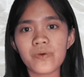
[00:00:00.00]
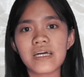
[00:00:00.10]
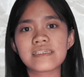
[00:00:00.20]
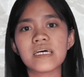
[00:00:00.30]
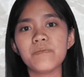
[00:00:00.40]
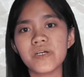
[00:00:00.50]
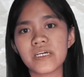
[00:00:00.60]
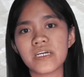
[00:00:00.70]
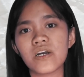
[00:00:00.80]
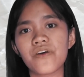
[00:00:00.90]
with a
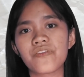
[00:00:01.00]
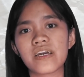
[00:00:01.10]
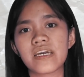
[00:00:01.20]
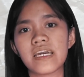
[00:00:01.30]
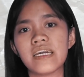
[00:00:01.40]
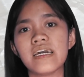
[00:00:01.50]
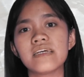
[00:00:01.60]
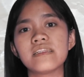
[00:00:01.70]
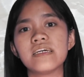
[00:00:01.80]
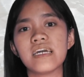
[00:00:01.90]
summary of the key
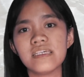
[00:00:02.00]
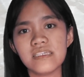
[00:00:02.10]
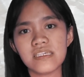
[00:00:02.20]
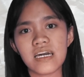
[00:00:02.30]
ideas